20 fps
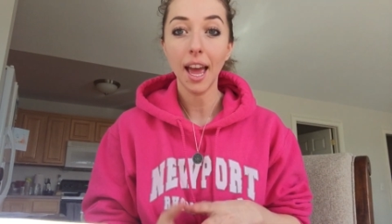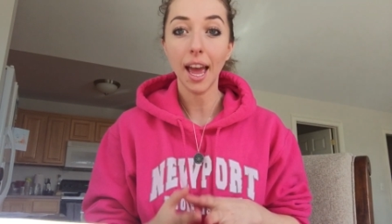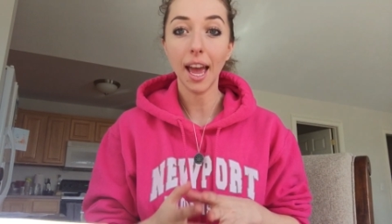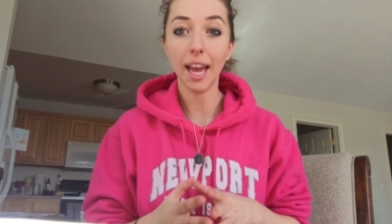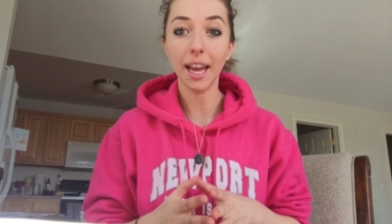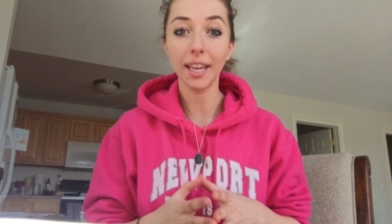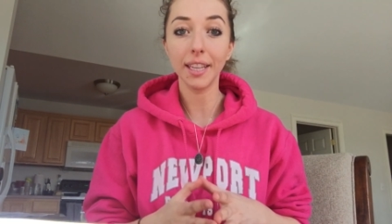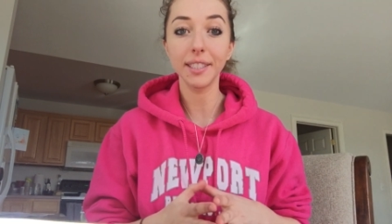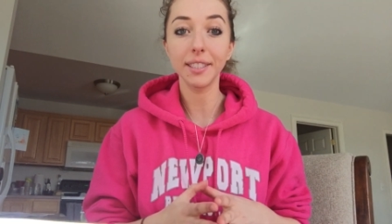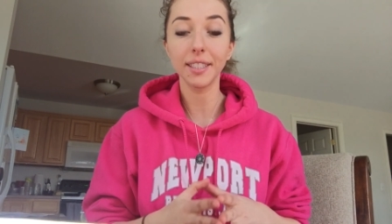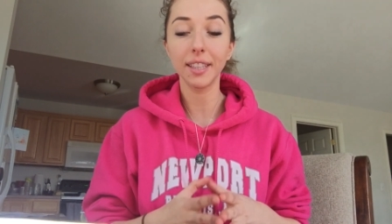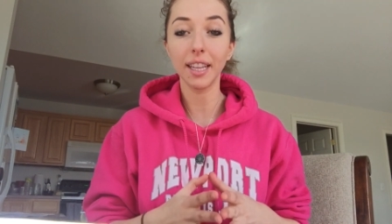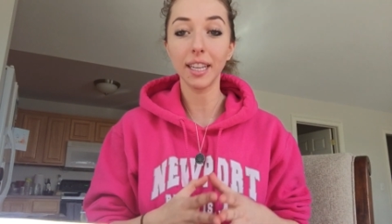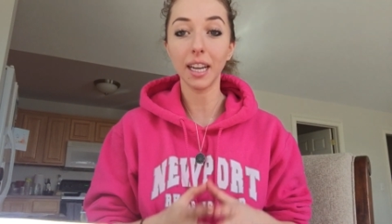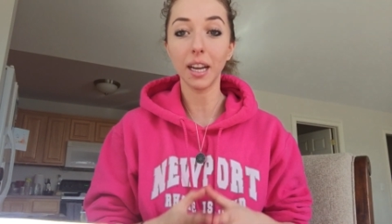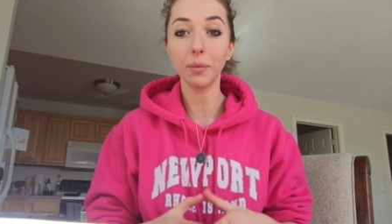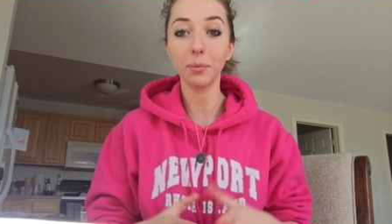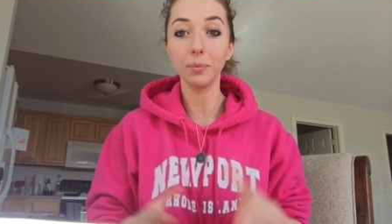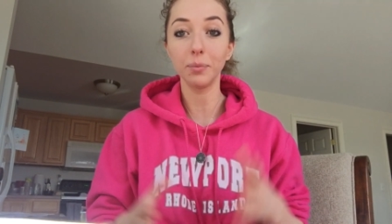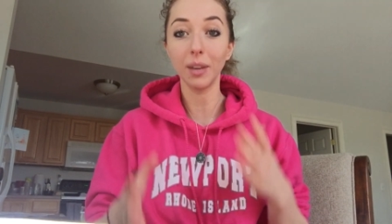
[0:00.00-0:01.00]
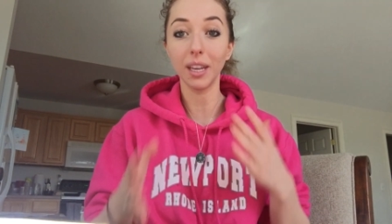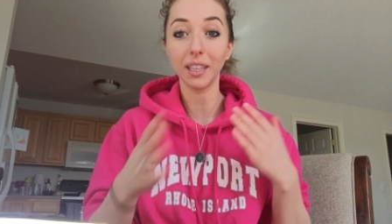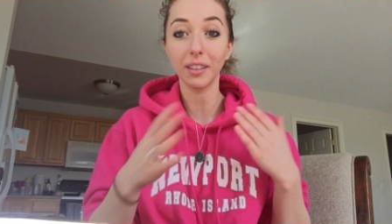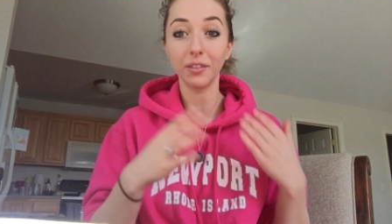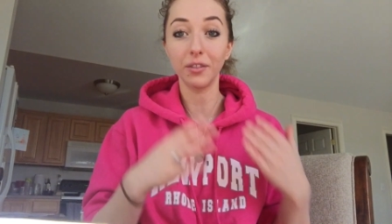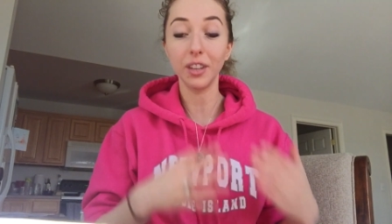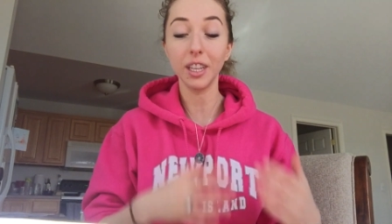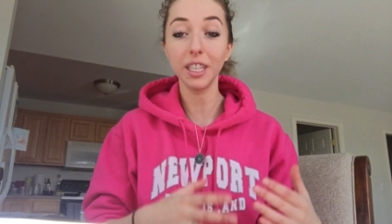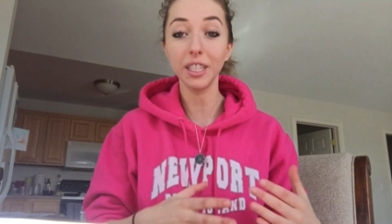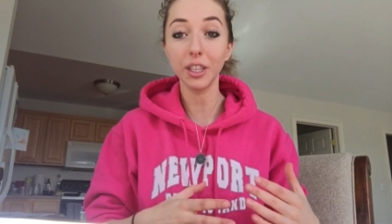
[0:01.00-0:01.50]
and then I'll make
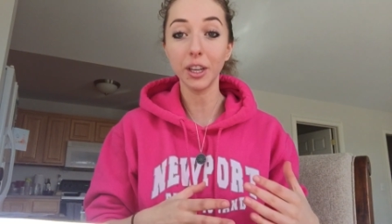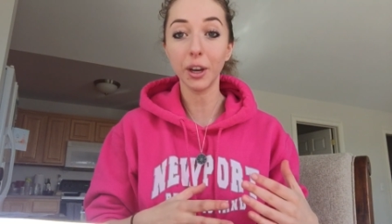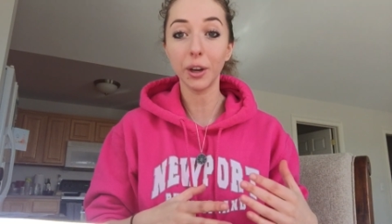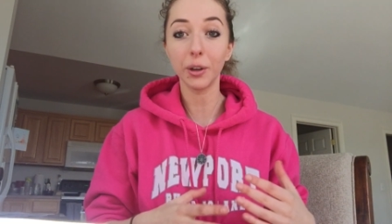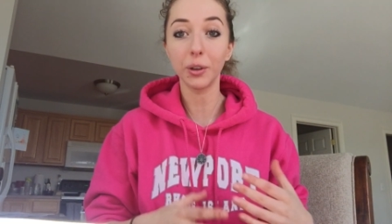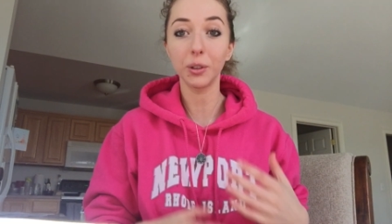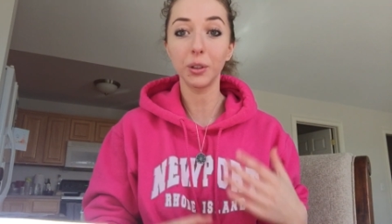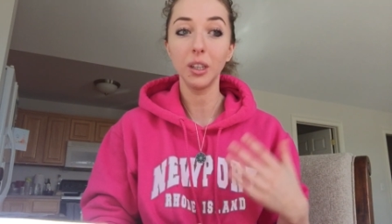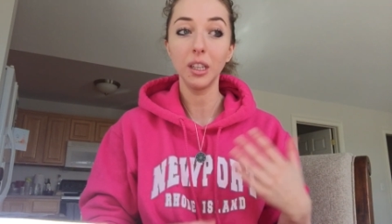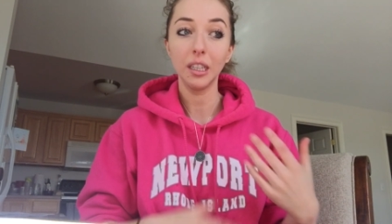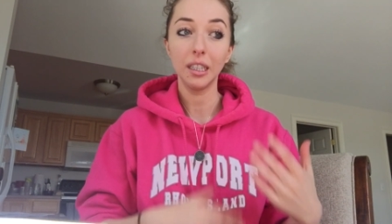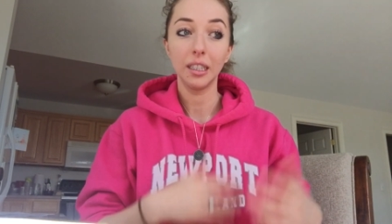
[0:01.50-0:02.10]
a video